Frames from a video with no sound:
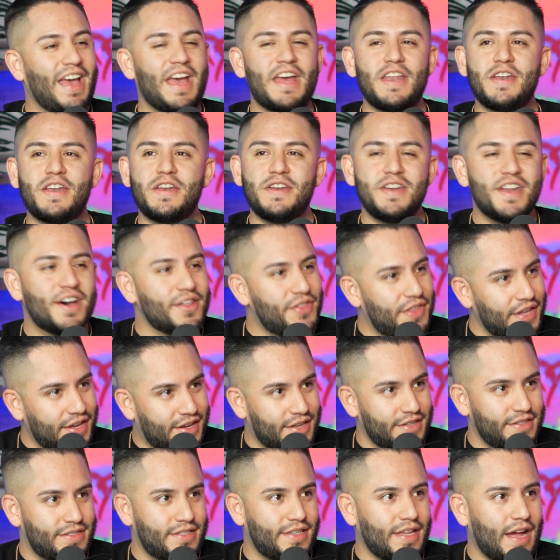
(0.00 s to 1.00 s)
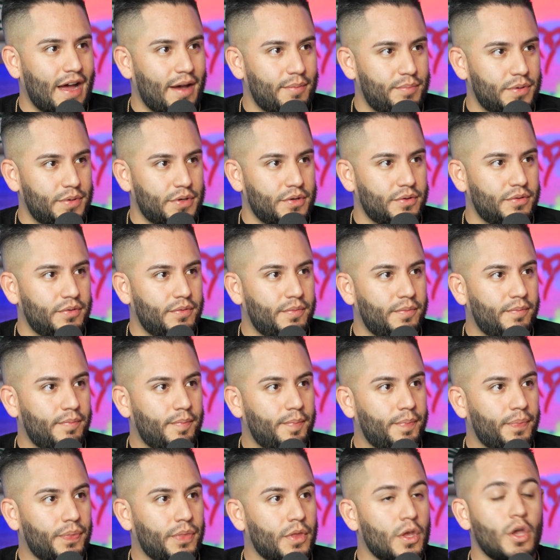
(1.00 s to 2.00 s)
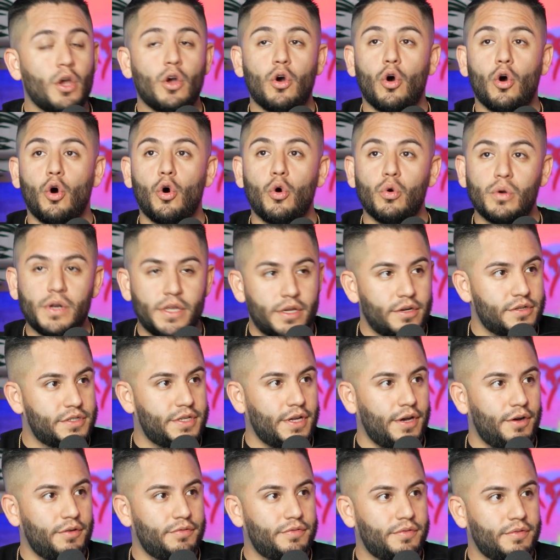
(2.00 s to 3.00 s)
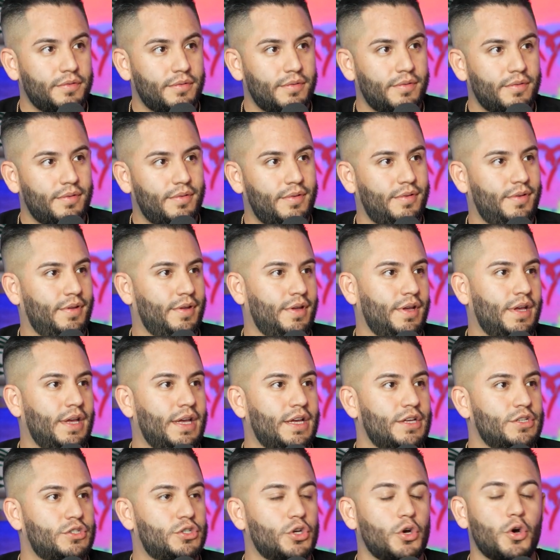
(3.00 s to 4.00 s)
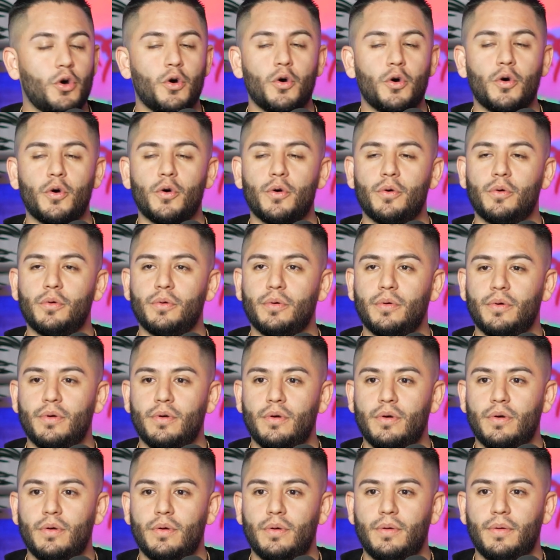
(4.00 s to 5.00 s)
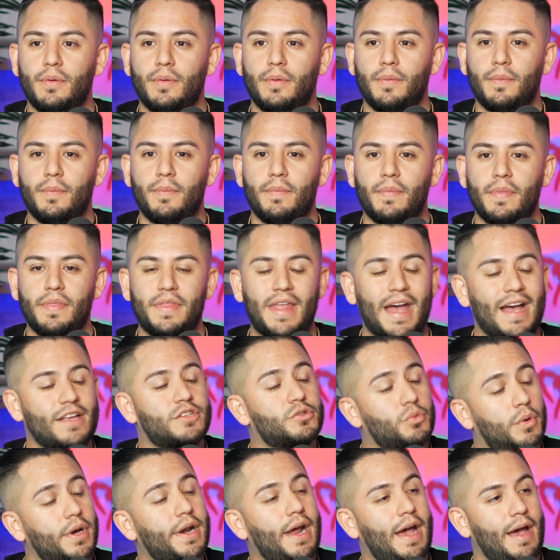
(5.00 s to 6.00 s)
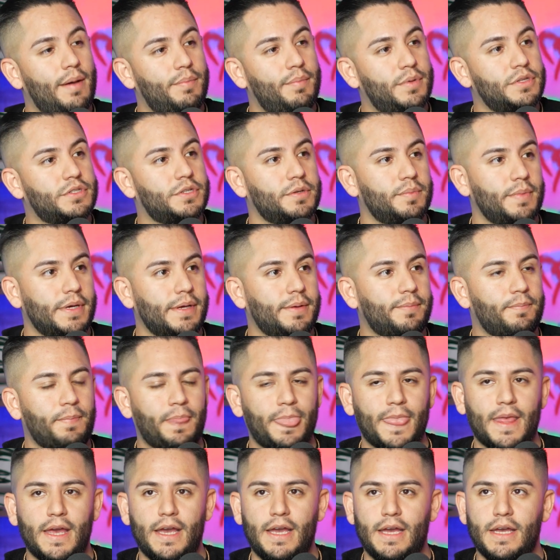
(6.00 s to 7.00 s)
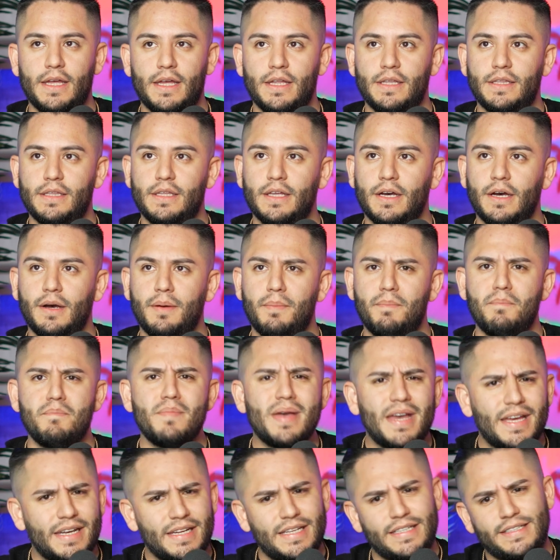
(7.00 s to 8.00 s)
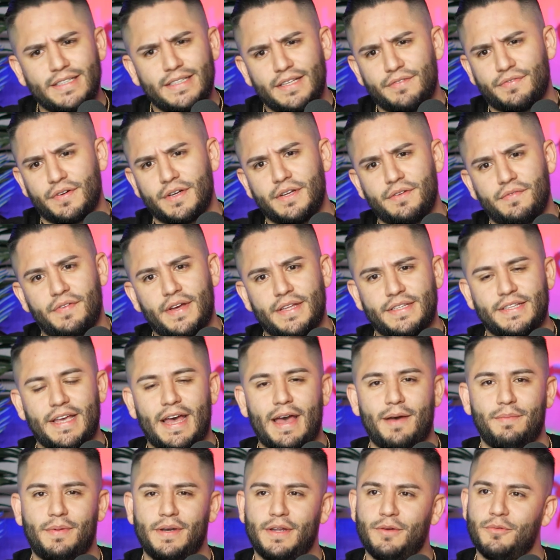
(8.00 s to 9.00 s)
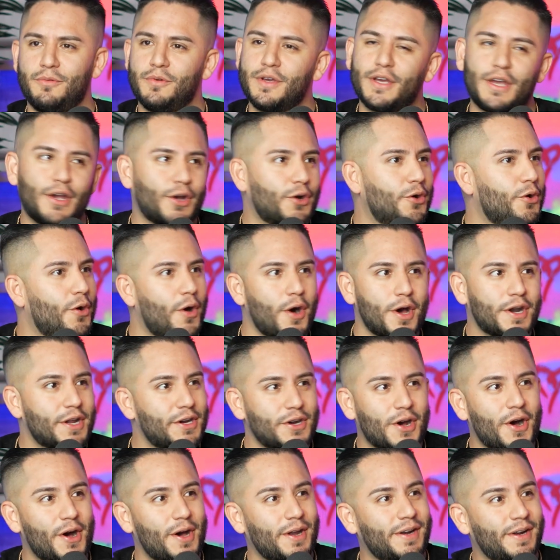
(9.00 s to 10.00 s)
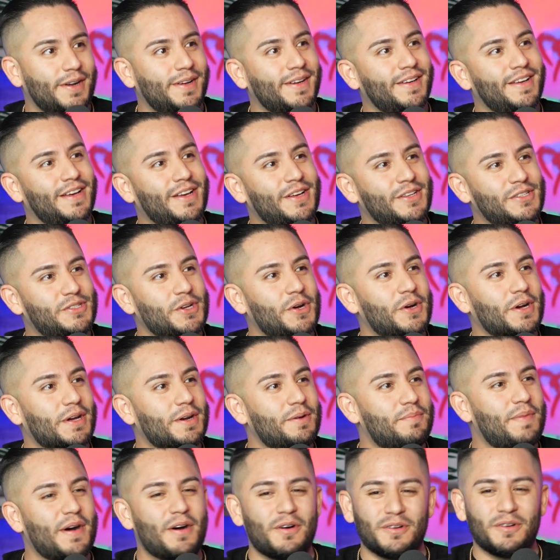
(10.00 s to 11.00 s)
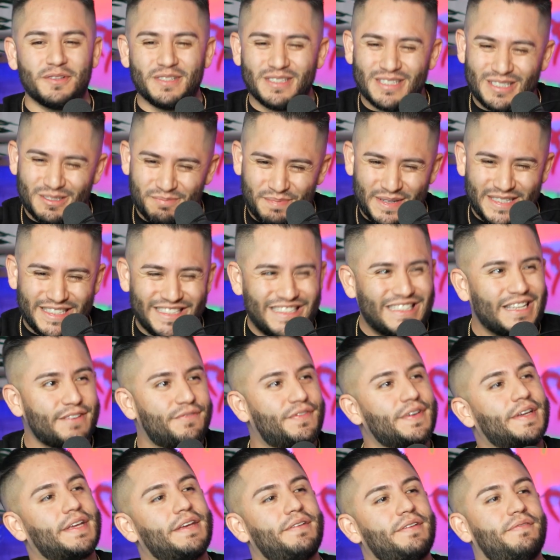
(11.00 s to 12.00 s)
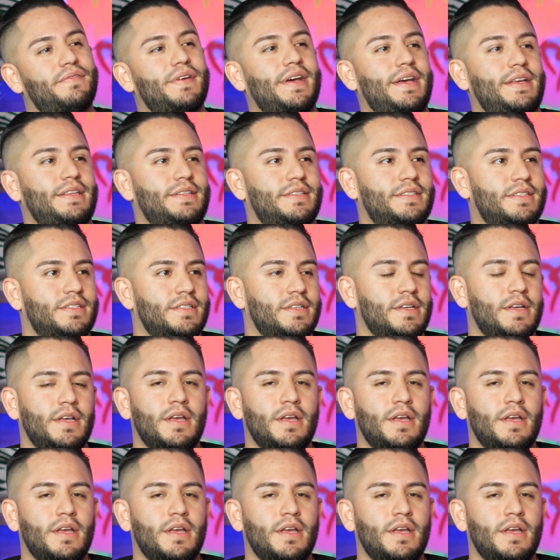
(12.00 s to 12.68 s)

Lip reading: And nothing can stop you, only yourself. So that's what happened to me. And many different events happening. We can go on and on talking about specific events.